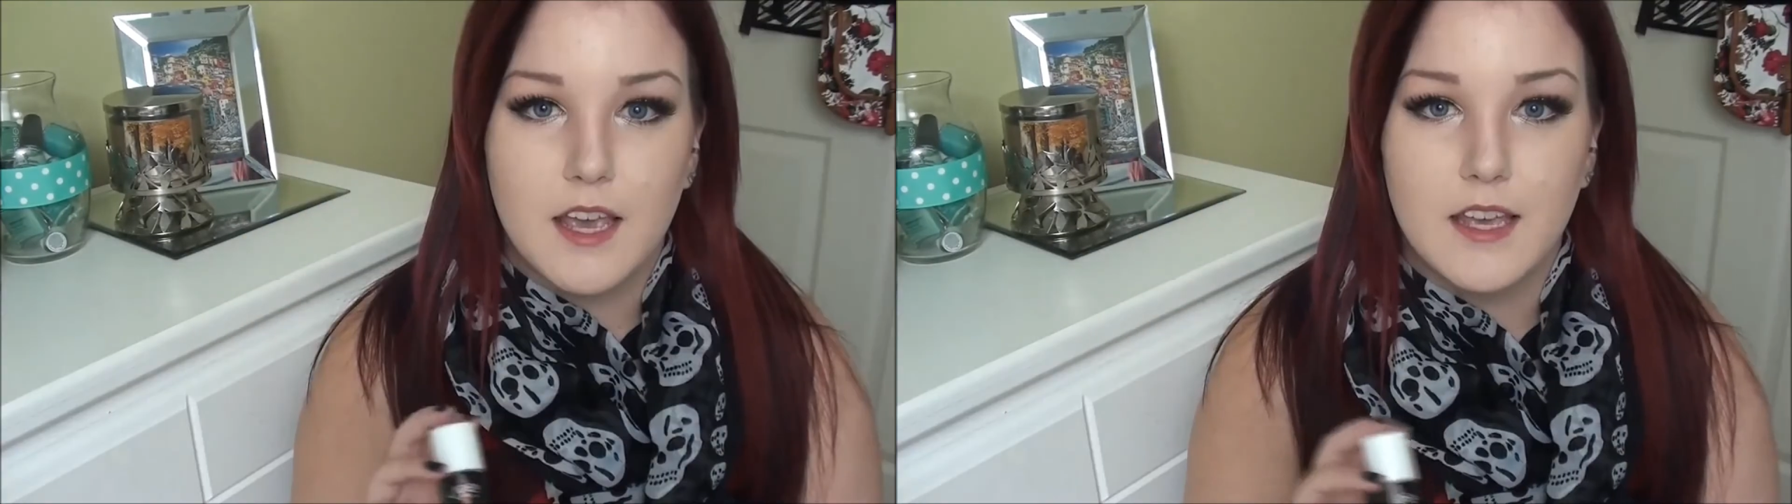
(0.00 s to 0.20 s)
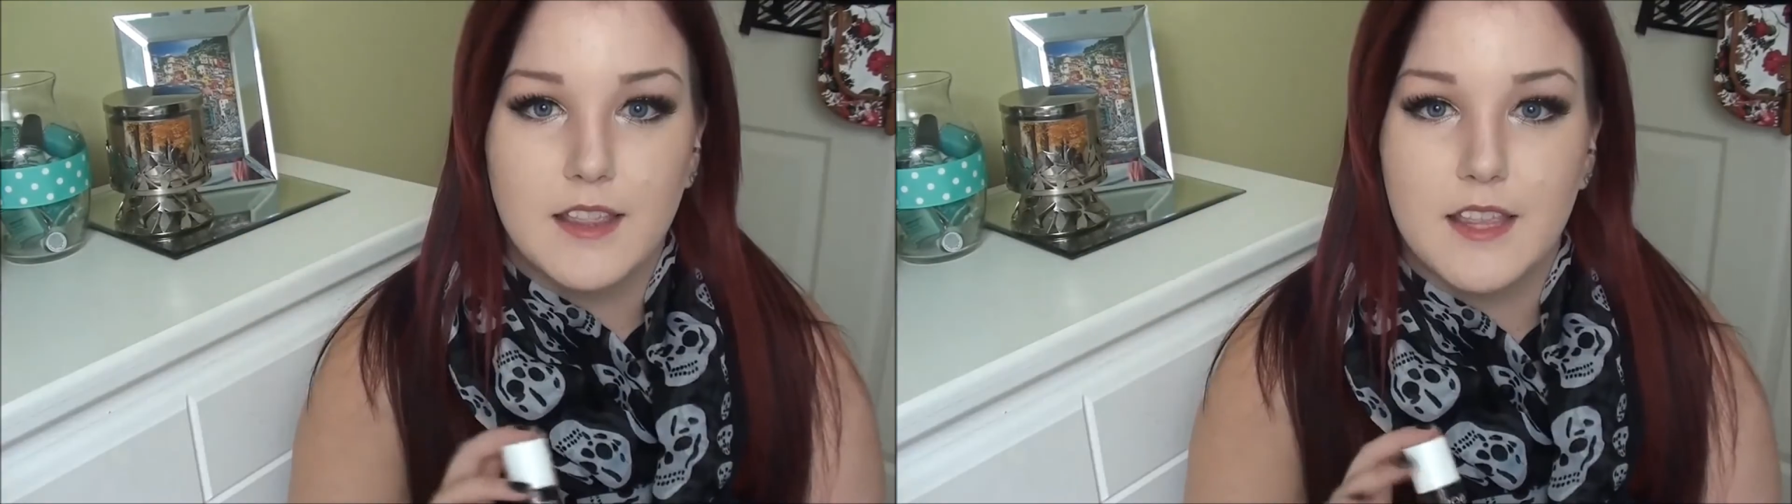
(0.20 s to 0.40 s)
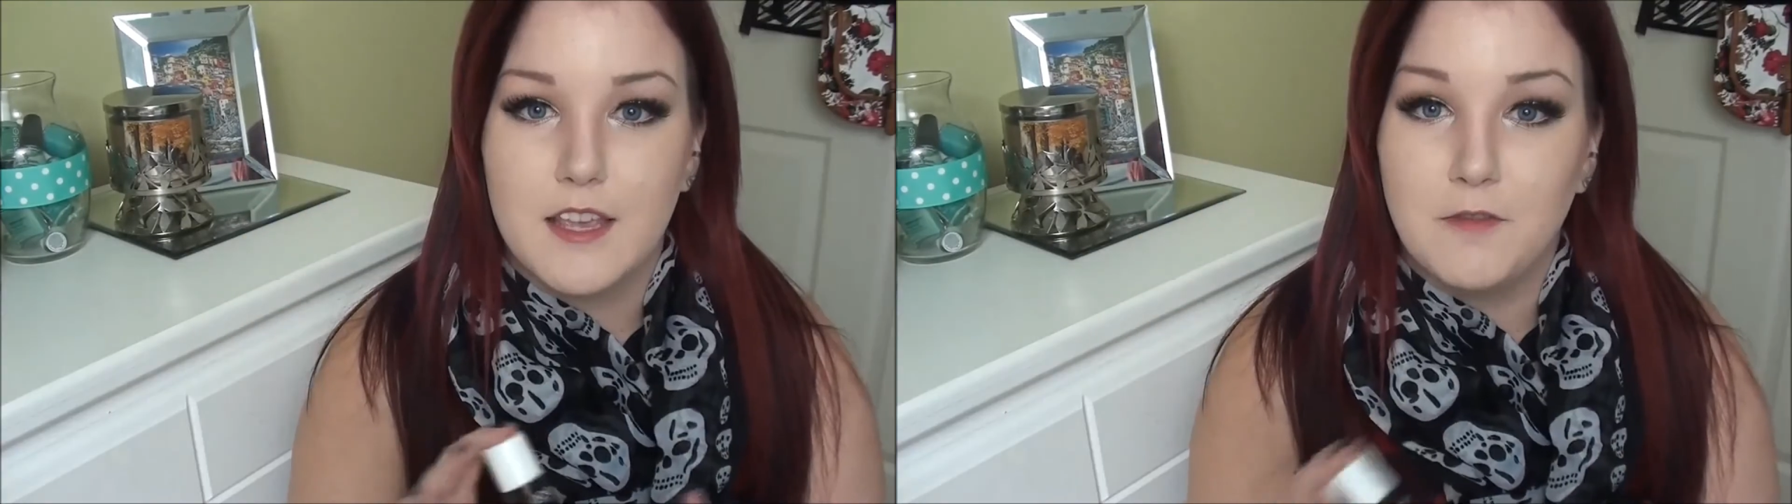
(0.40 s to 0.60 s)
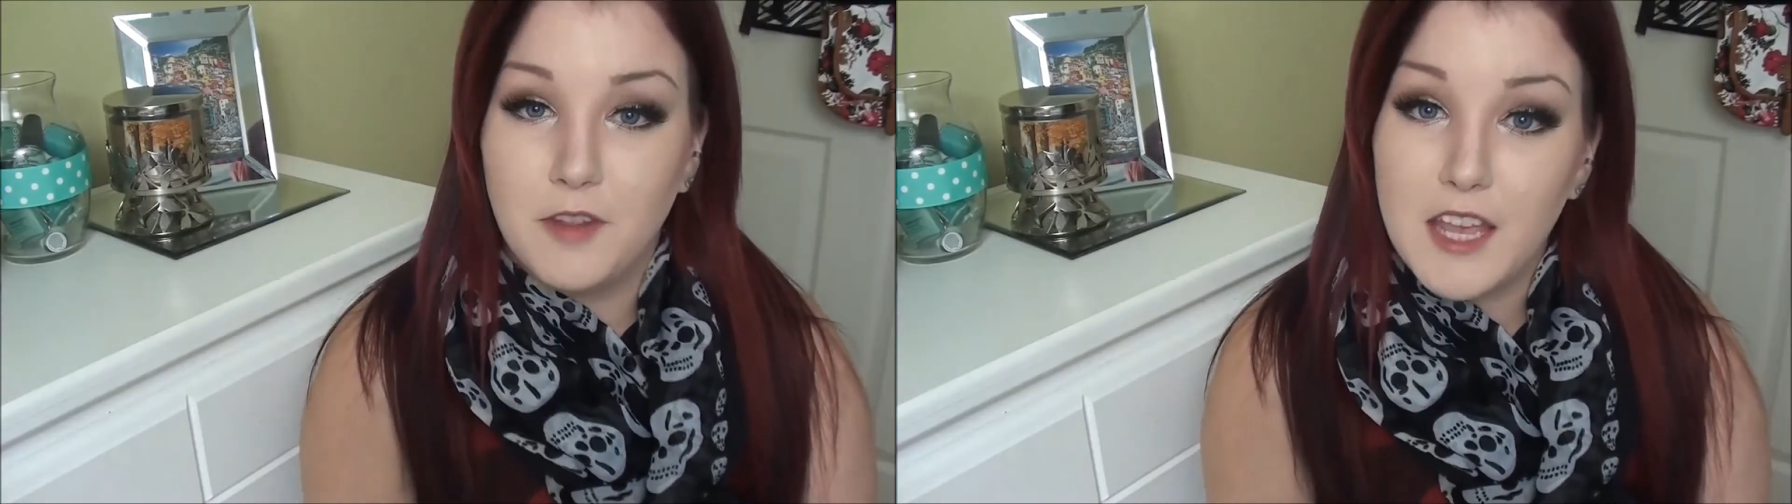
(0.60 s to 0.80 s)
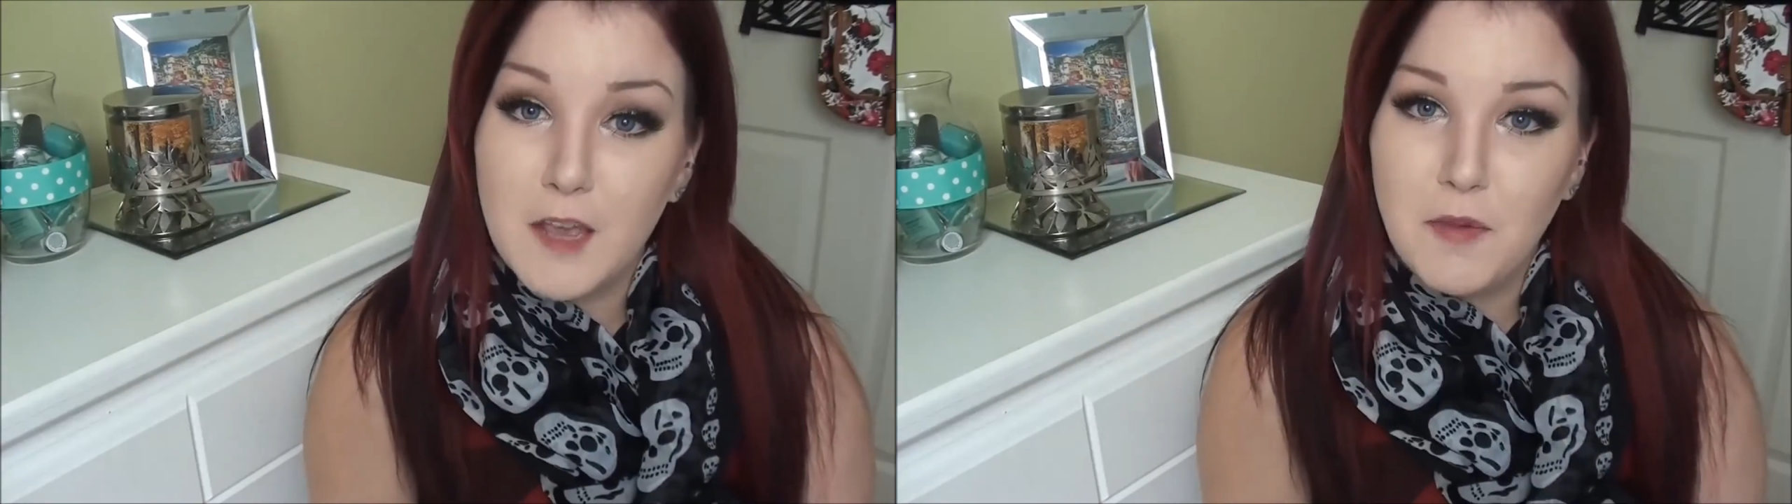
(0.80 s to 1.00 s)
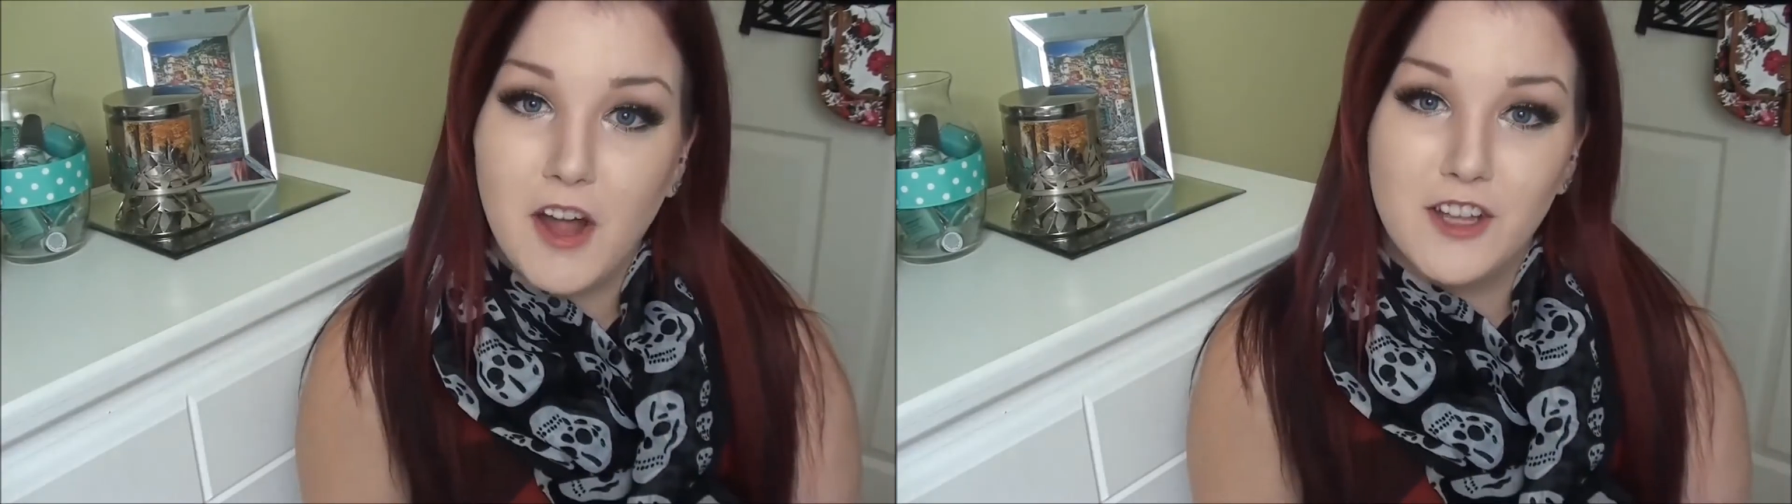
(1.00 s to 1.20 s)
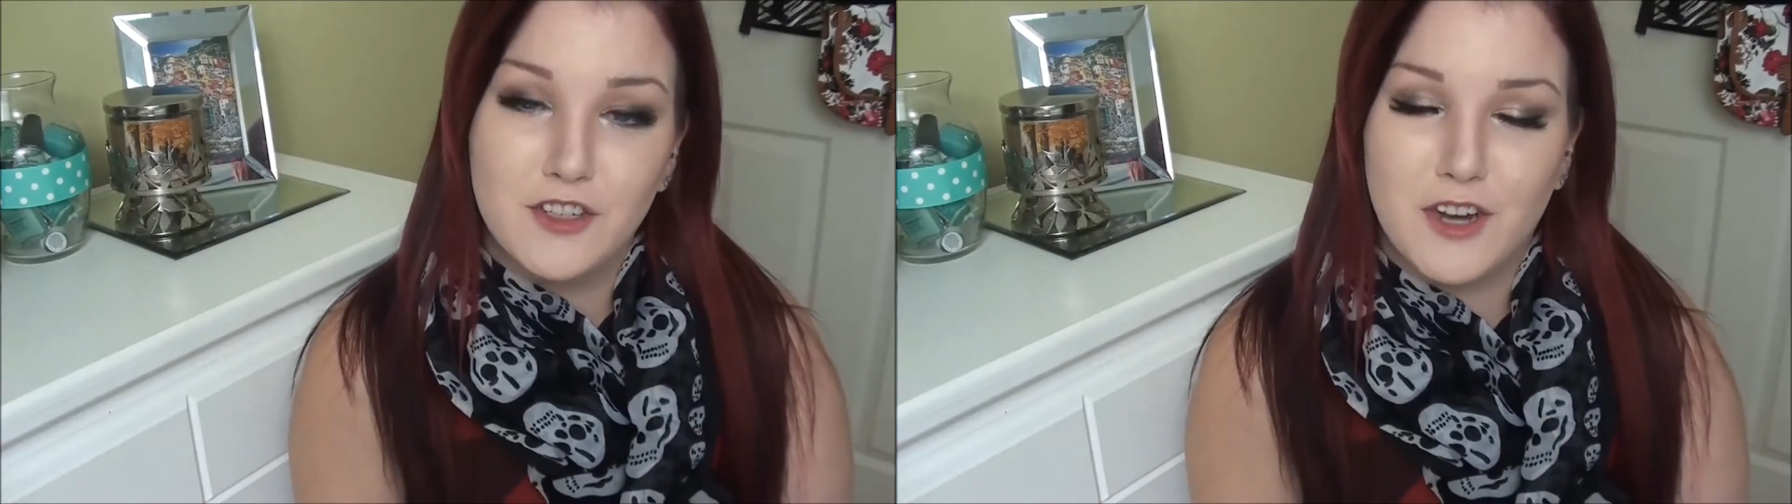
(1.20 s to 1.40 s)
And the flaky polish